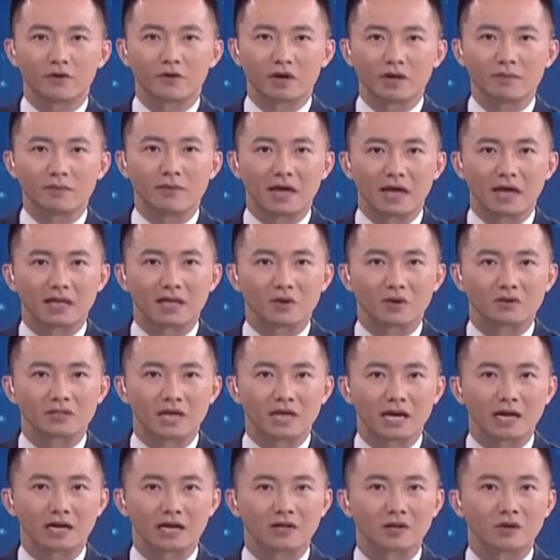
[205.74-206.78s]
for a medical
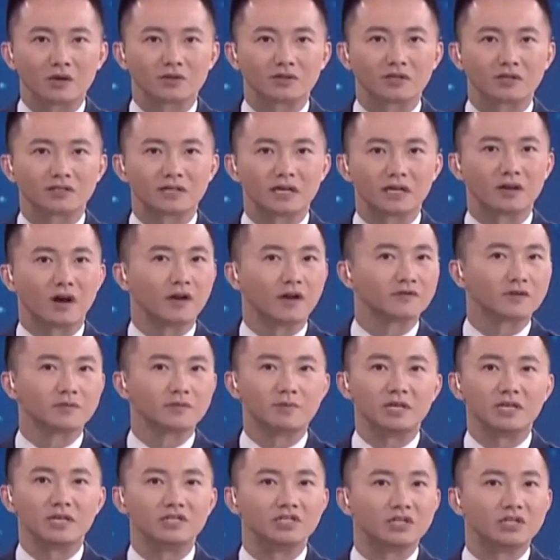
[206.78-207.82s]
diagnosis can
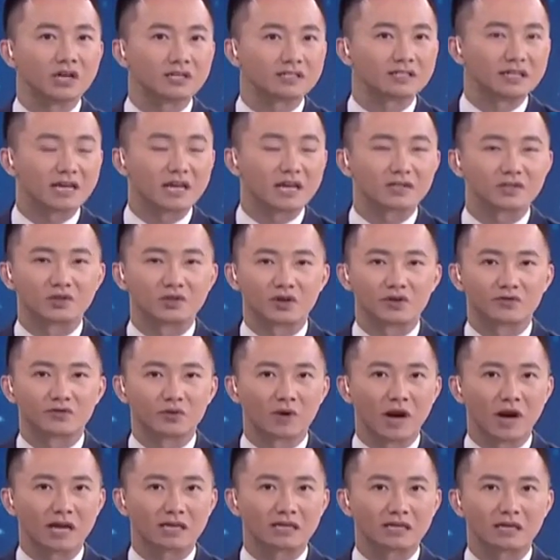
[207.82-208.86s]
often be just as
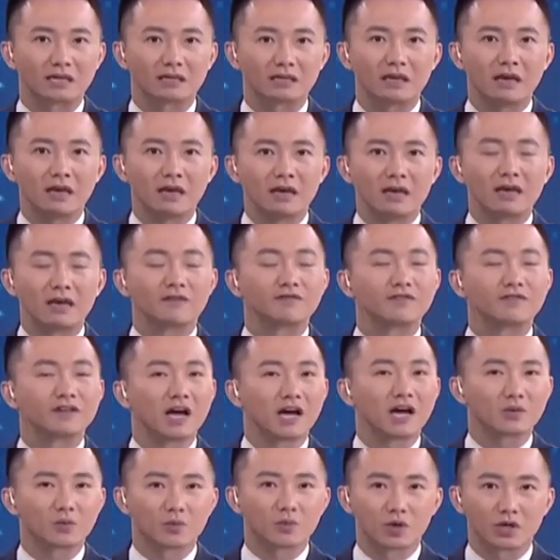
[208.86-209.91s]
nerve wracking, if
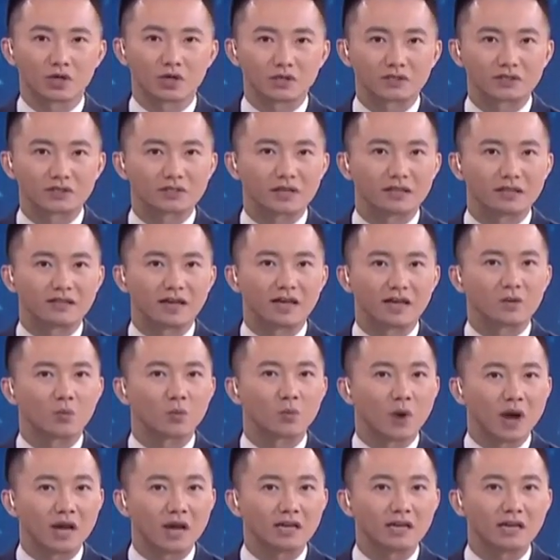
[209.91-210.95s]
not worse,
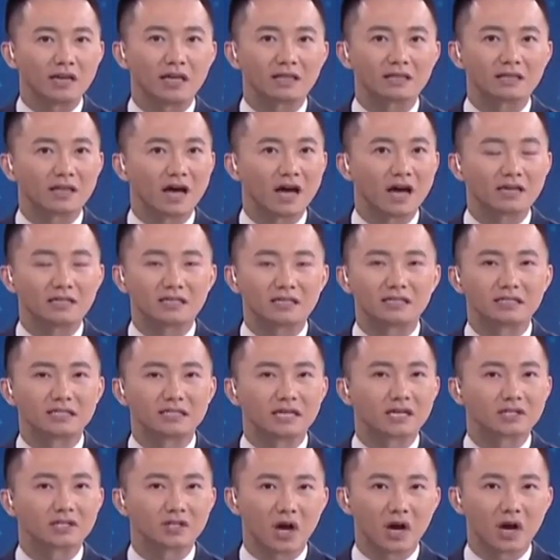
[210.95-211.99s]
than waiting in line to
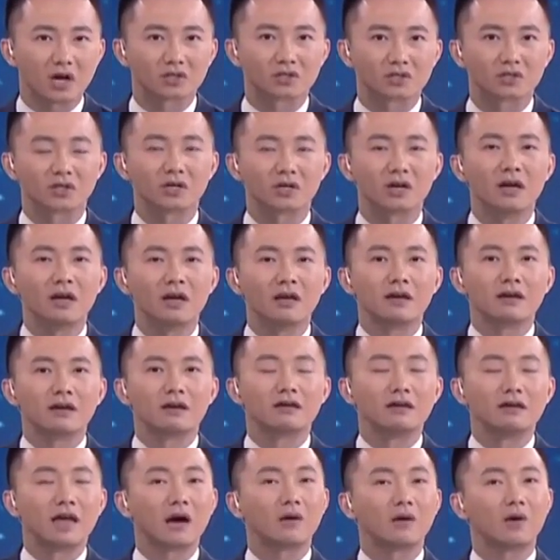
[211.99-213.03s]
see a doctor.
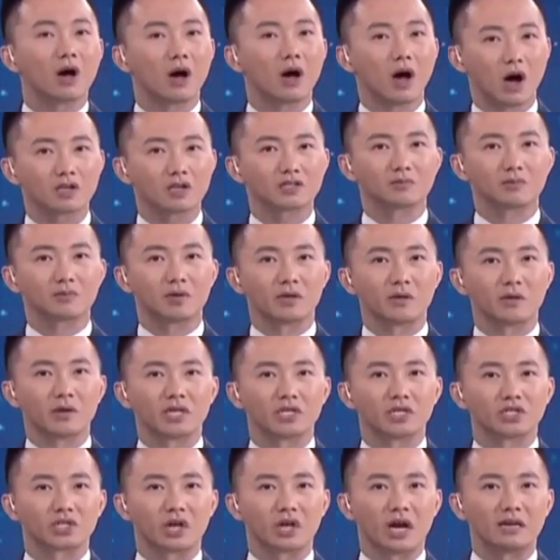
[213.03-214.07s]
Now, a hospital
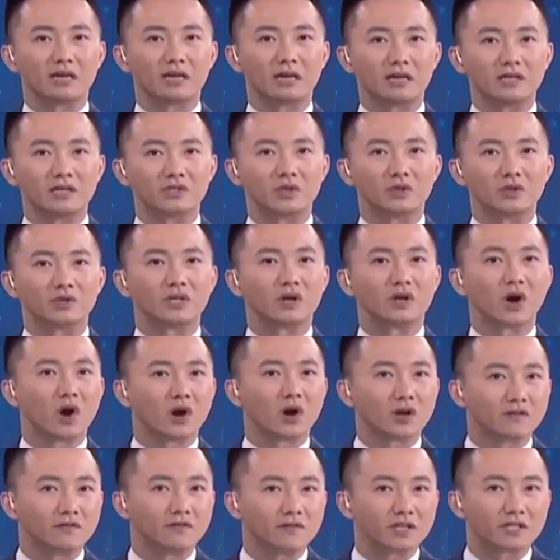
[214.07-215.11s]
in China is using
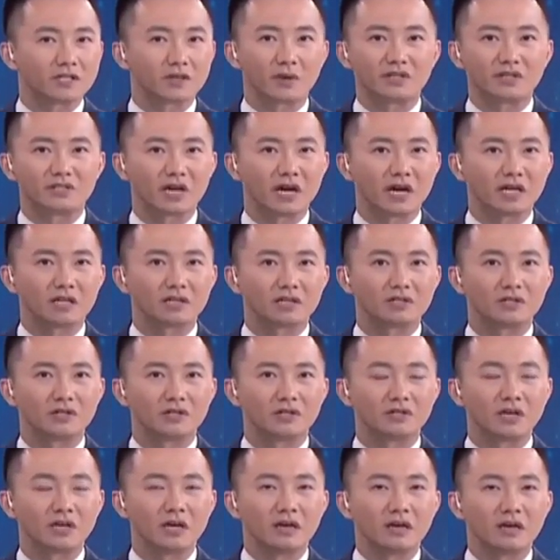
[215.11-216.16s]
artificial
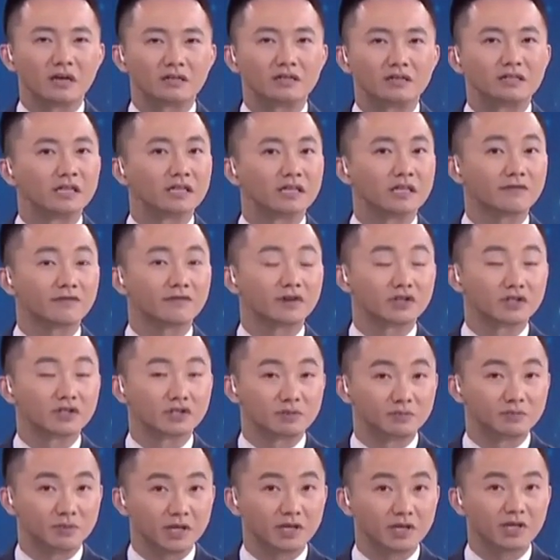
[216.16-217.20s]
intelligence to deliver
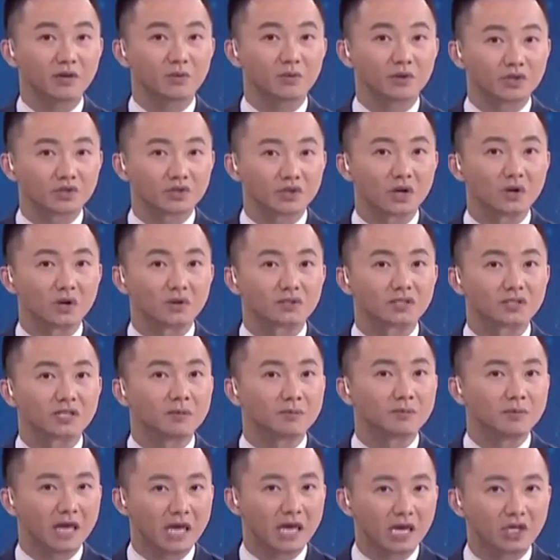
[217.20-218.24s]
speedy results
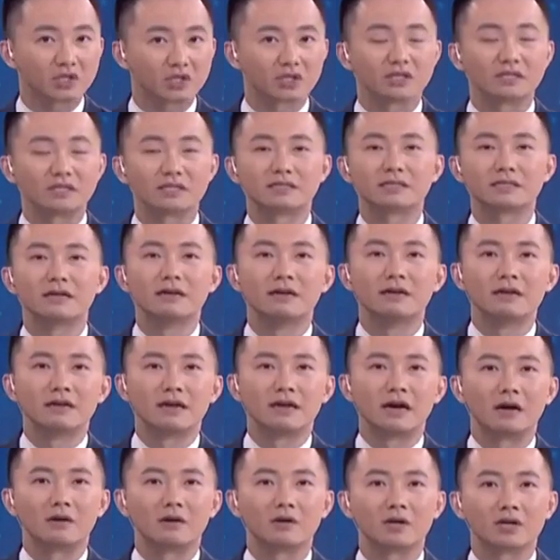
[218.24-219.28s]
to patients.
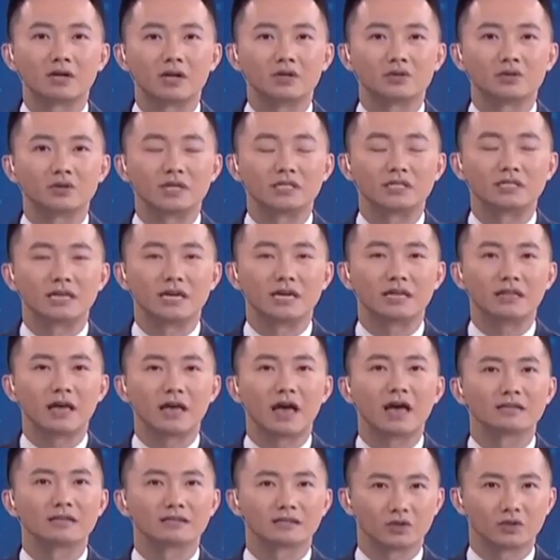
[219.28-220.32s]
Our Ren Xueqian
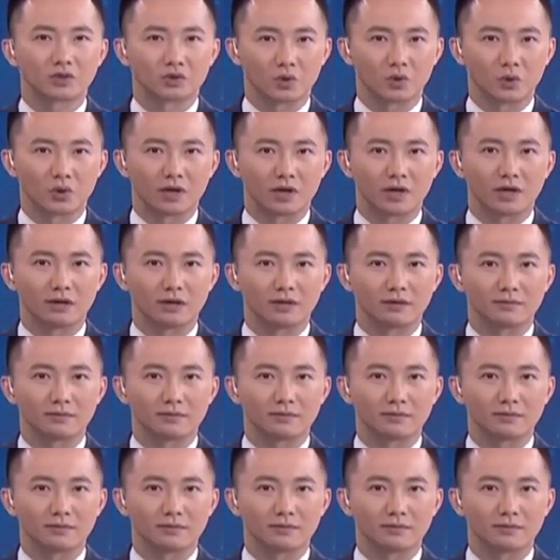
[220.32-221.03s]
has the story.